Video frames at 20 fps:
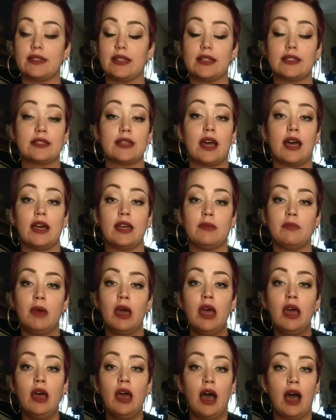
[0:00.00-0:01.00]
This time
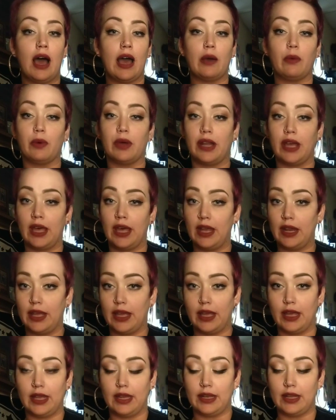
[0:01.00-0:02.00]
I went ahead
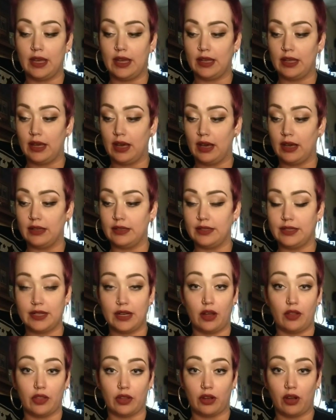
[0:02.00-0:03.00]
and did
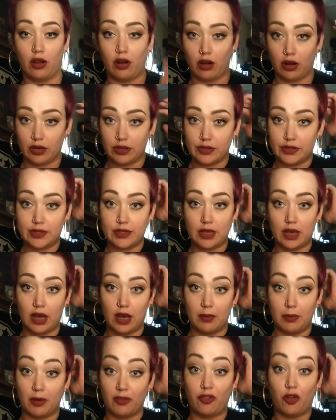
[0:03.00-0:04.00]
all the cards
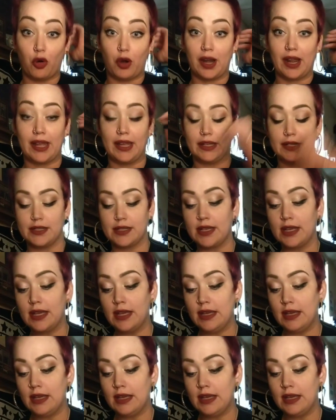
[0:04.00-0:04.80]
beforehand.